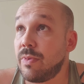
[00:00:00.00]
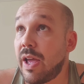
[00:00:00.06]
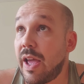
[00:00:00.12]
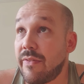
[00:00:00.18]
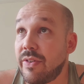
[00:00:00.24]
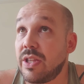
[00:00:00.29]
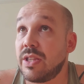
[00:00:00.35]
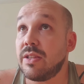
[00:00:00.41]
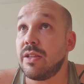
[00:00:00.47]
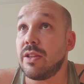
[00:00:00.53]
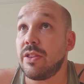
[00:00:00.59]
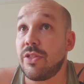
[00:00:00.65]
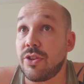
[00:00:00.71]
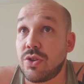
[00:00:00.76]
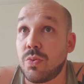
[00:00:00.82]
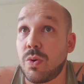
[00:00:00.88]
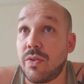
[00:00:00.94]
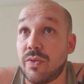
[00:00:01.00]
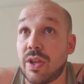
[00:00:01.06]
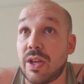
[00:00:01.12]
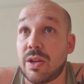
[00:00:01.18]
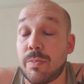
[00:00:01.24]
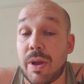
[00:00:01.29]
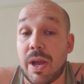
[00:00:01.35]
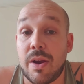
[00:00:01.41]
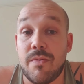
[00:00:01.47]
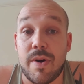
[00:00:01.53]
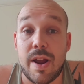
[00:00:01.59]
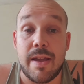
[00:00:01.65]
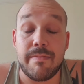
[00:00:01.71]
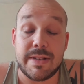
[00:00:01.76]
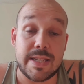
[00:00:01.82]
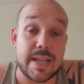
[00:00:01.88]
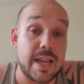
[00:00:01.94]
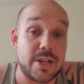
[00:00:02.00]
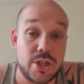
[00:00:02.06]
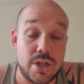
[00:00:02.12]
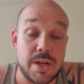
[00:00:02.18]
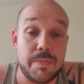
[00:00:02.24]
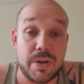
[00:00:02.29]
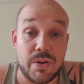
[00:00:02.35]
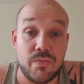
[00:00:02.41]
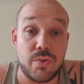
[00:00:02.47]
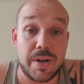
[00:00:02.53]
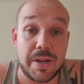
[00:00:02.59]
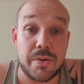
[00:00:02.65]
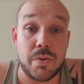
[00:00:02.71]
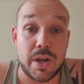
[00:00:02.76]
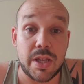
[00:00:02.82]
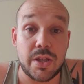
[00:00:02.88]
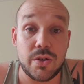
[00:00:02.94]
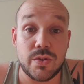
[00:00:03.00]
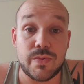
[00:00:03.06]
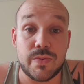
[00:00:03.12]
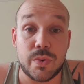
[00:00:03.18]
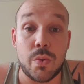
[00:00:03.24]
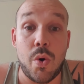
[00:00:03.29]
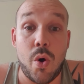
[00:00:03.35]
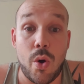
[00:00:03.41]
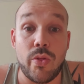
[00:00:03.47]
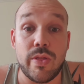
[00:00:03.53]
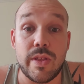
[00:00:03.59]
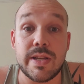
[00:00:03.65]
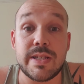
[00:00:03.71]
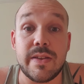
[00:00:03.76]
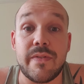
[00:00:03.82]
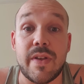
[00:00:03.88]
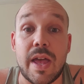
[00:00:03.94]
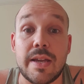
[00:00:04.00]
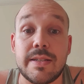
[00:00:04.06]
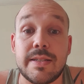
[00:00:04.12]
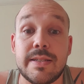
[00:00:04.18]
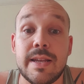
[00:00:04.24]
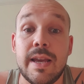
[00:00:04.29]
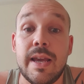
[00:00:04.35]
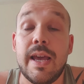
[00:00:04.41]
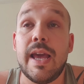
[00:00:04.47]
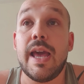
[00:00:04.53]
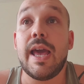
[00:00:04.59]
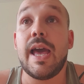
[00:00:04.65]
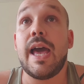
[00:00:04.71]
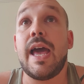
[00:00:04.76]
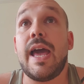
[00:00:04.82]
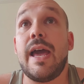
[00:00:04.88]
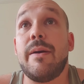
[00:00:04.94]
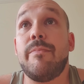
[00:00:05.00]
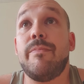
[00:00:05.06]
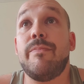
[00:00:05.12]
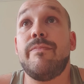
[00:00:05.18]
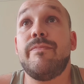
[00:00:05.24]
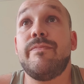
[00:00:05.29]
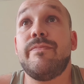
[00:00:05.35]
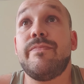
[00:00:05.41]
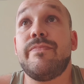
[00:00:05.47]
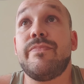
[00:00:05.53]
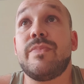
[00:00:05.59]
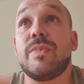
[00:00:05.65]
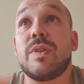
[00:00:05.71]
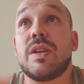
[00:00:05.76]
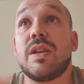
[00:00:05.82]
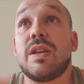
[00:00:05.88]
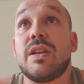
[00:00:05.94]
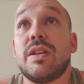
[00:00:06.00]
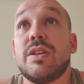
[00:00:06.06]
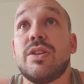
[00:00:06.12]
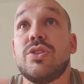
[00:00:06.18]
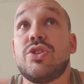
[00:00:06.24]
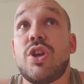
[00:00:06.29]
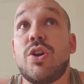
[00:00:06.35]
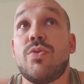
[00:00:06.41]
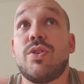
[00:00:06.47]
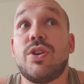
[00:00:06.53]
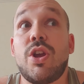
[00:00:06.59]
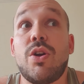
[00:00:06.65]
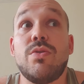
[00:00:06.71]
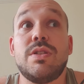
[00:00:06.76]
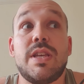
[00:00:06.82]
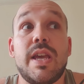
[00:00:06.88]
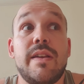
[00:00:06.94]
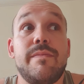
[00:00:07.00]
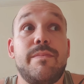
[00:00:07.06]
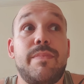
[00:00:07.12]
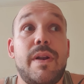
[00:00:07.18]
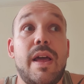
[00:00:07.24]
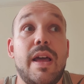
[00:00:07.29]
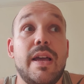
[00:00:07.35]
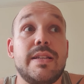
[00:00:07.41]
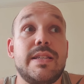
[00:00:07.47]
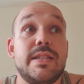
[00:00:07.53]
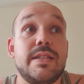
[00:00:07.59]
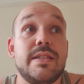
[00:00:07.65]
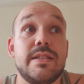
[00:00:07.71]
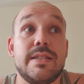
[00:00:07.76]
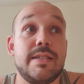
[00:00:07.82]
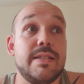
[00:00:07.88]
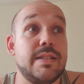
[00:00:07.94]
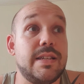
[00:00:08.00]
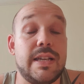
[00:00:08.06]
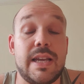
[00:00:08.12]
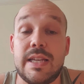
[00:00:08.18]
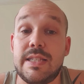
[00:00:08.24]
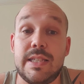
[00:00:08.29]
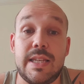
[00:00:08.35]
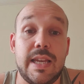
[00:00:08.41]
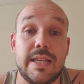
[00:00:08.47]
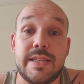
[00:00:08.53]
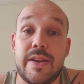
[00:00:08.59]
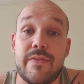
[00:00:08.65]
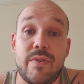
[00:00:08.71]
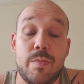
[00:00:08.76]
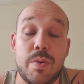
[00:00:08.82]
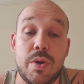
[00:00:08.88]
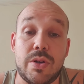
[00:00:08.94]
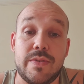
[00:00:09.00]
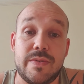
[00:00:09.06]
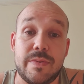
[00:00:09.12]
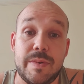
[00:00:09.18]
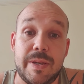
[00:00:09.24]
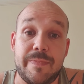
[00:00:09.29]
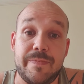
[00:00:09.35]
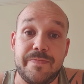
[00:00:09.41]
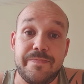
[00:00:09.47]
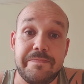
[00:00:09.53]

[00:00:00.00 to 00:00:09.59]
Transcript: having the 12GB RAM has actually been really quite useful on this device. So the Note 10 Plus has ticked every box for me.